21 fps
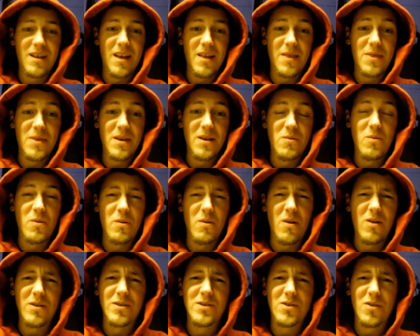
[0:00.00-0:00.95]
I think we were
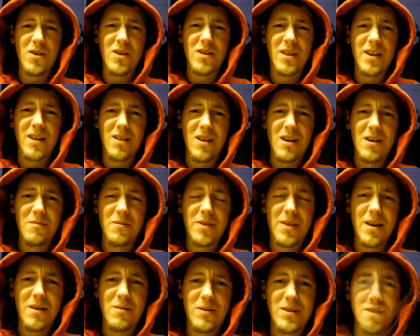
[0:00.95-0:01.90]
all struggling a lot
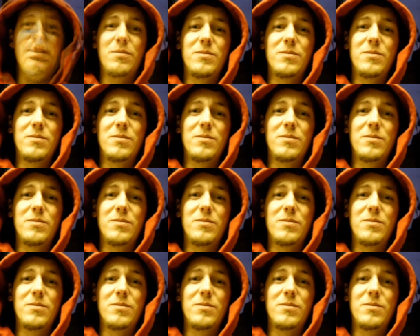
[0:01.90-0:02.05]
with that one.